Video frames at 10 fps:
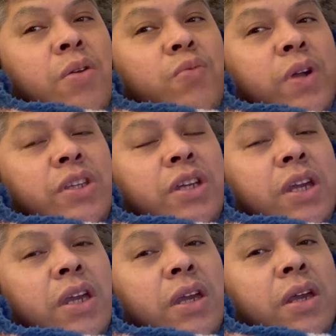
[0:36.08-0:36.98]

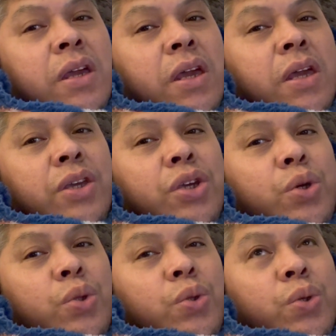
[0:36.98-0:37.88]
watching
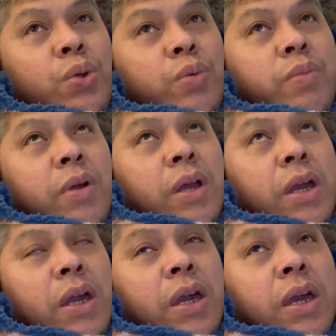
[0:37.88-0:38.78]
YouTube
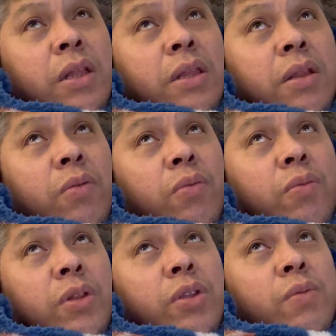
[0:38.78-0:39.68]
and
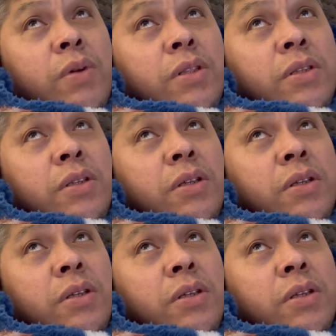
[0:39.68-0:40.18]
what do you want?